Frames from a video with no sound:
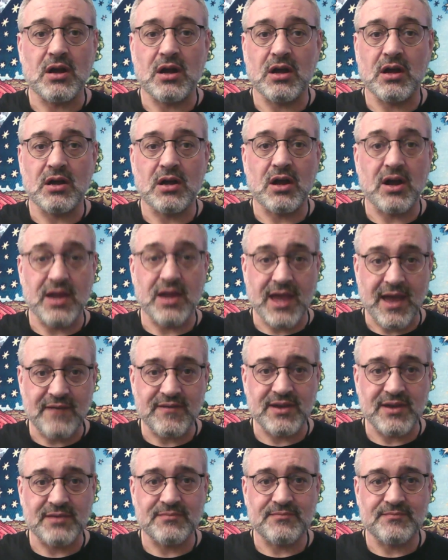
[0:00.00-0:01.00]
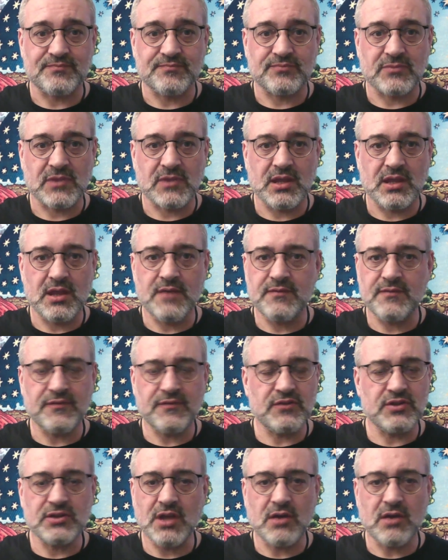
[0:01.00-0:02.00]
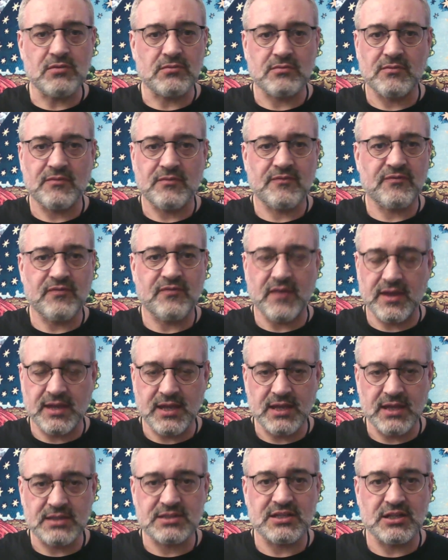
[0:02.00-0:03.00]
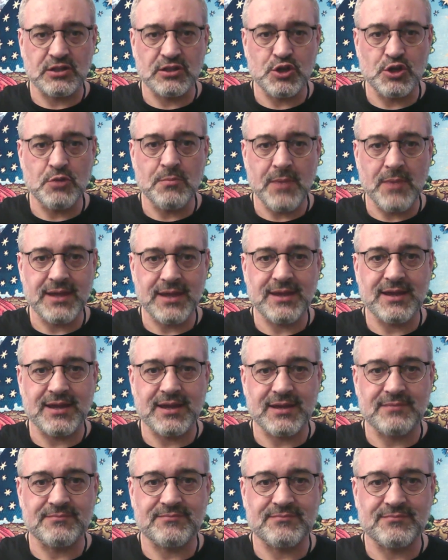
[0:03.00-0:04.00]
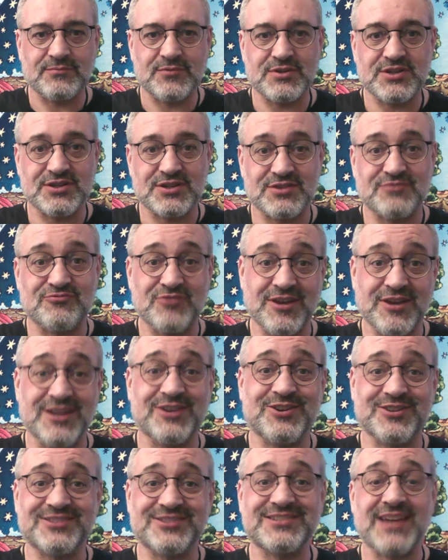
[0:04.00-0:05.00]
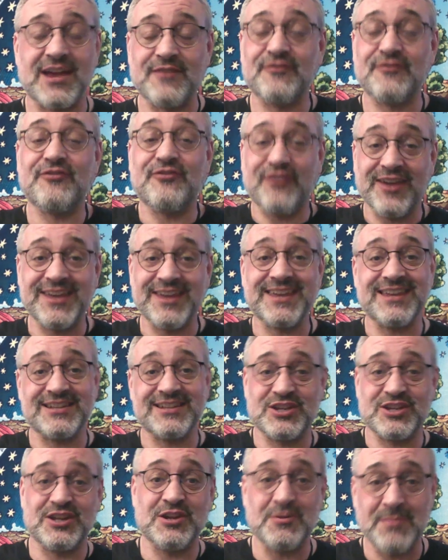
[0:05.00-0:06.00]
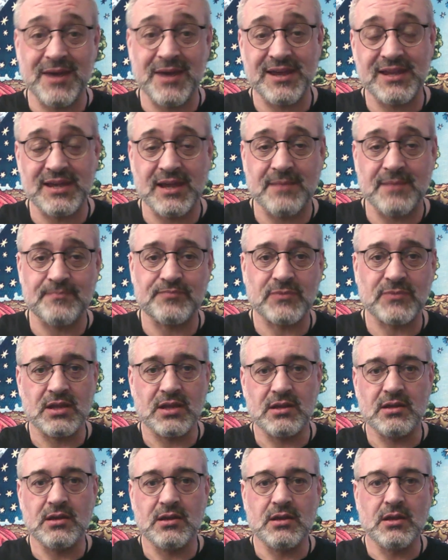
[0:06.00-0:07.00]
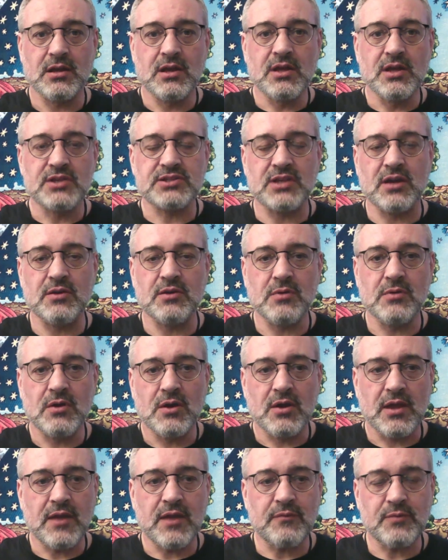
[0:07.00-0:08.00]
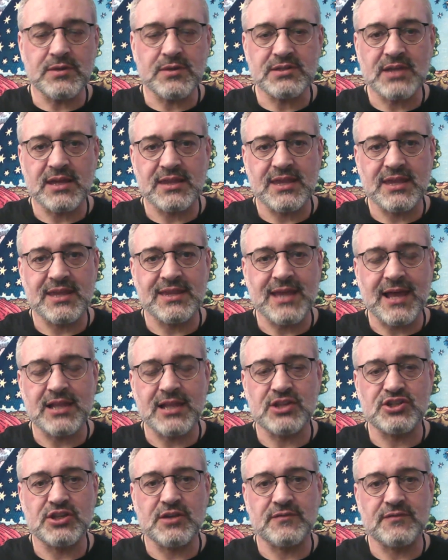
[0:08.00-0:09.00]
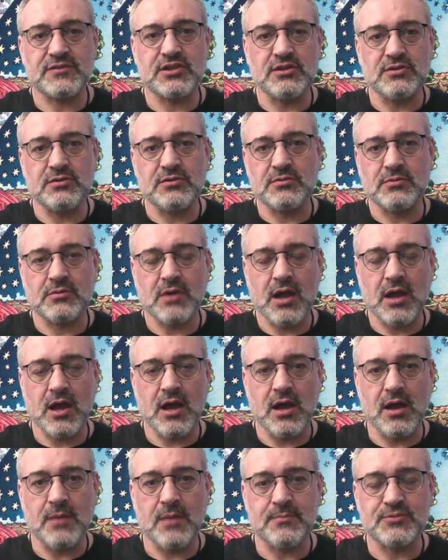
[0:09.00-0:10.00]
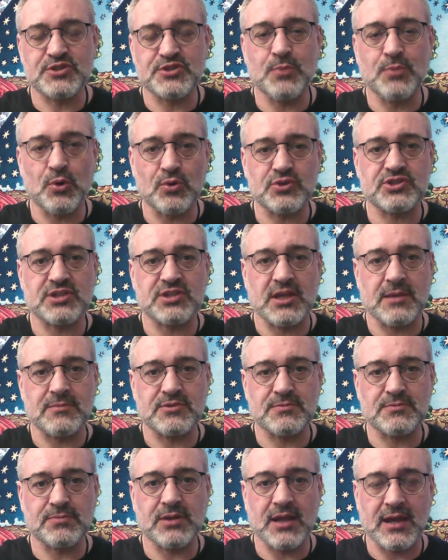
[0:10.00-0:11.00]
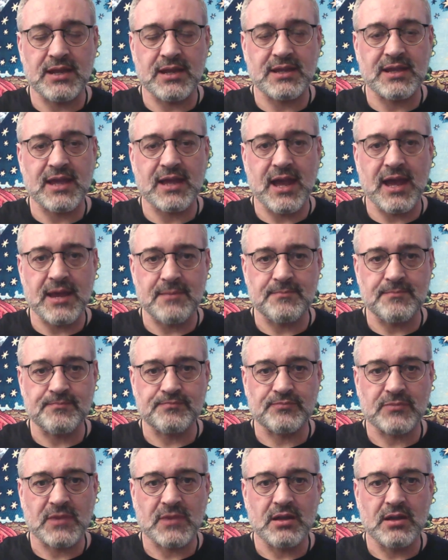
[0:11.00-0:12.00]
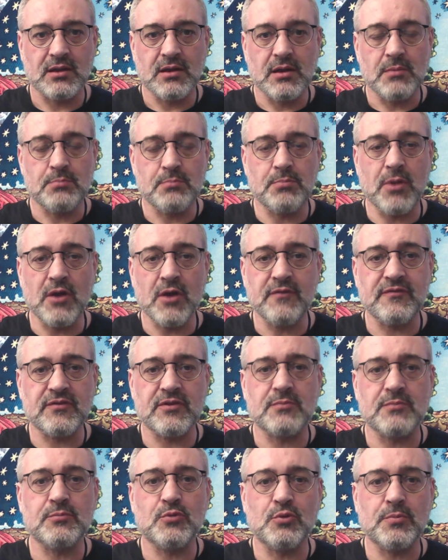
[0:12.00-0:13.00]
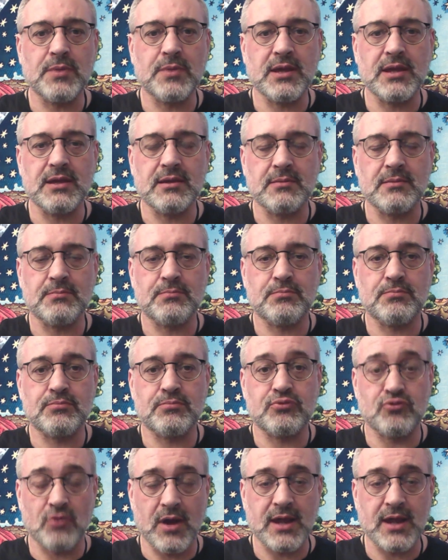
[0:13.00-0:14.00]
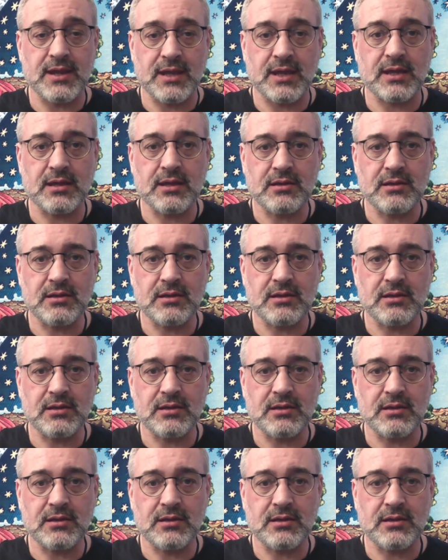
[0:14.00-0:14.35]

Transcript: I have it. Even if you don't, fake it till you make it, which is a really good saying, fake it till you make it. So if we take the analogy of 2 sports teams playing a game, both of them will be praying